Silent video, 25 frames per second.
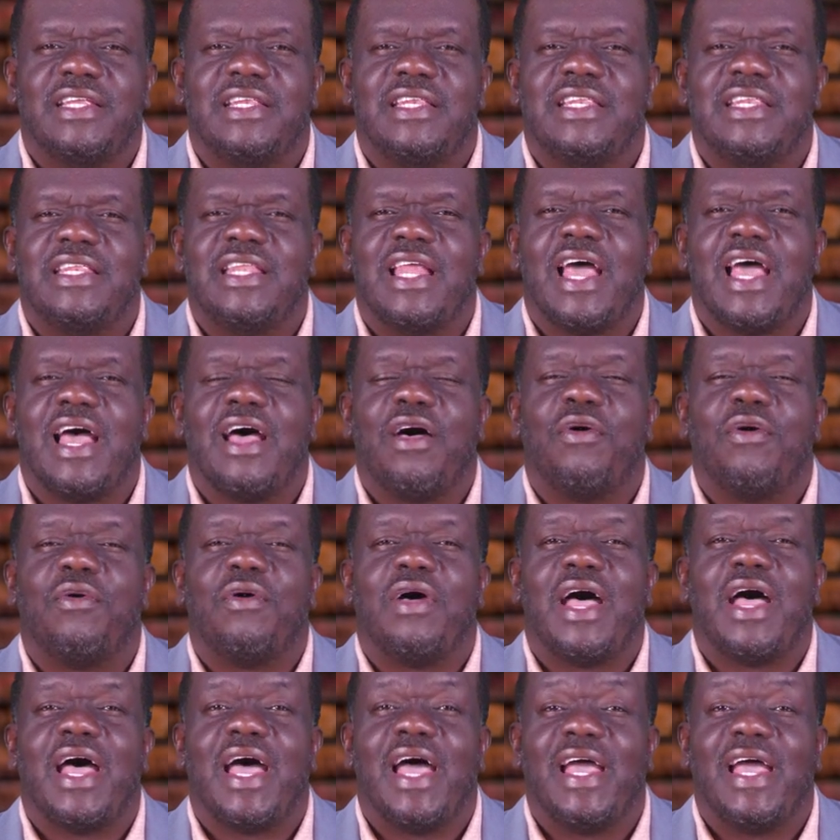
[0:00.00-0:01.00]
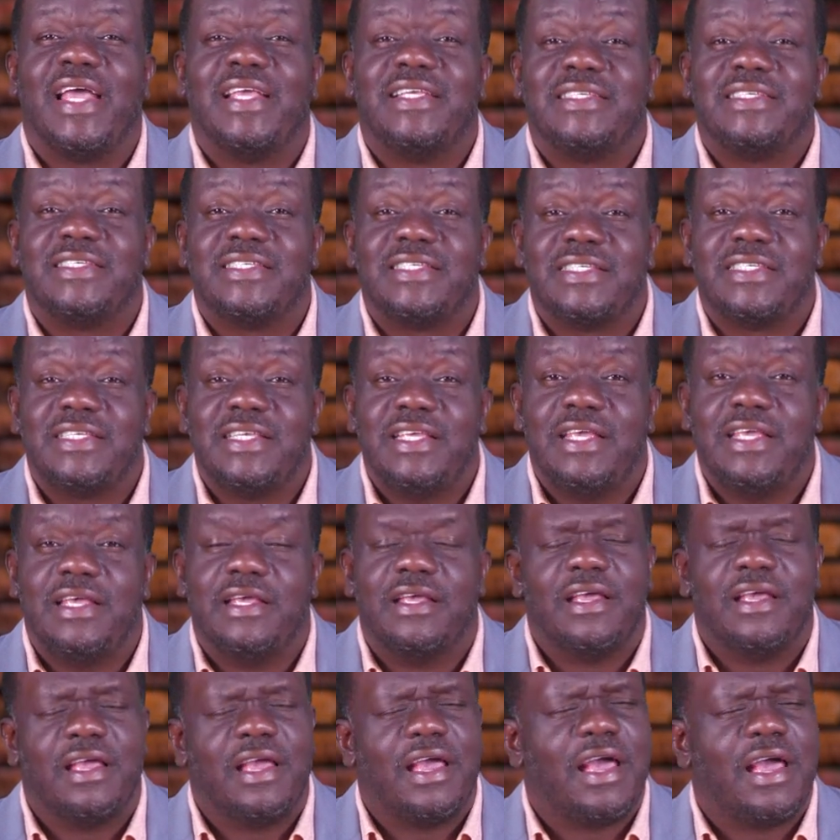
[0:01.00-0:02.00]
now I see.
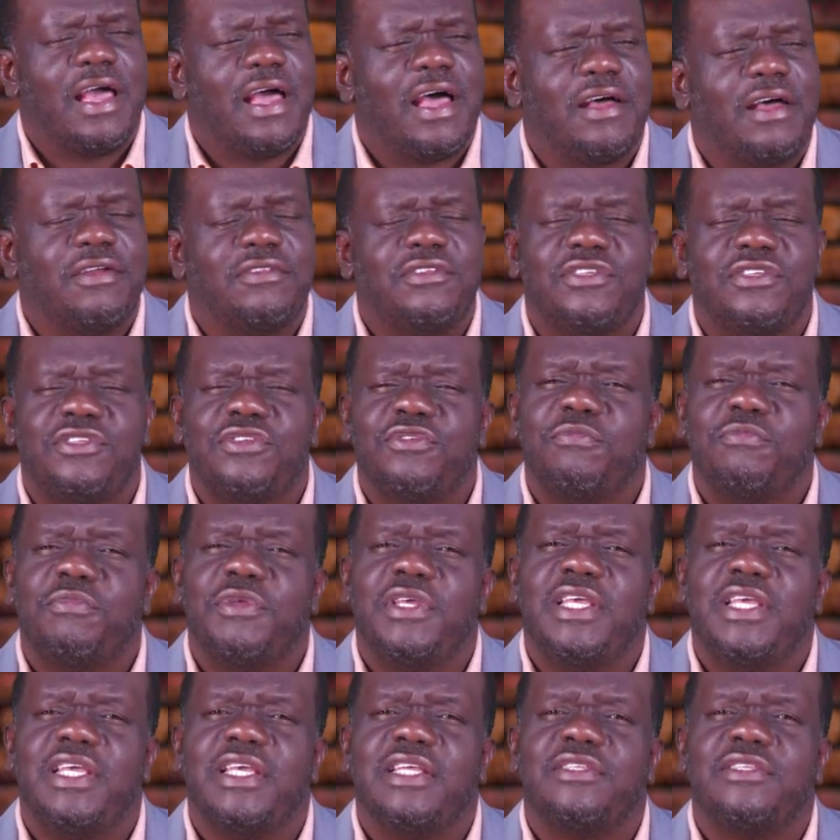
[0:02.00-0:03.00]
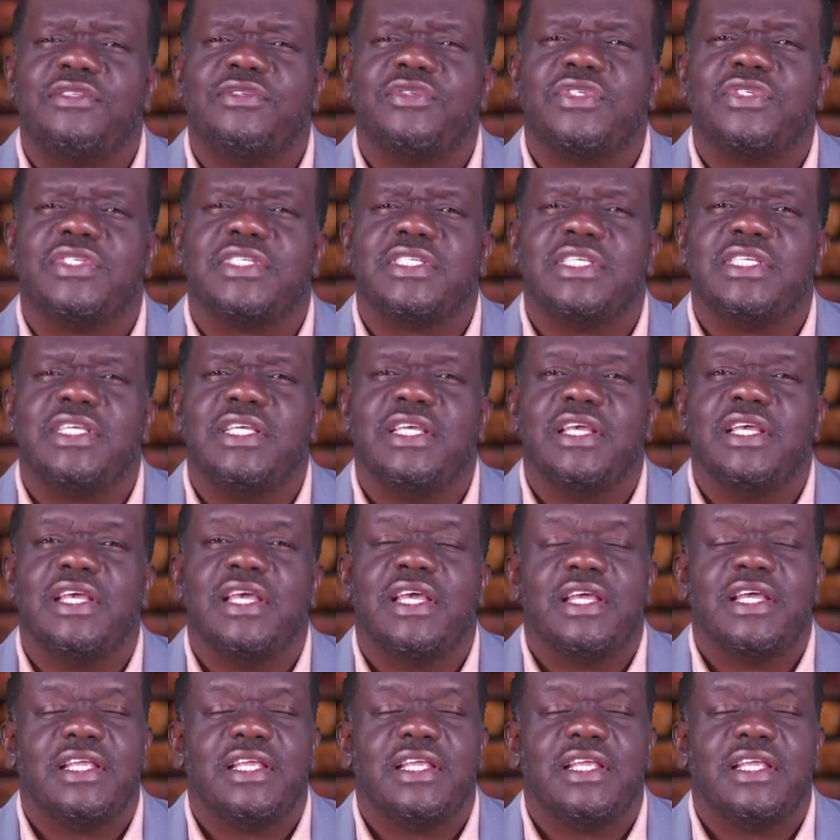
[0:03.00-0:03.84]
How did you begin to see?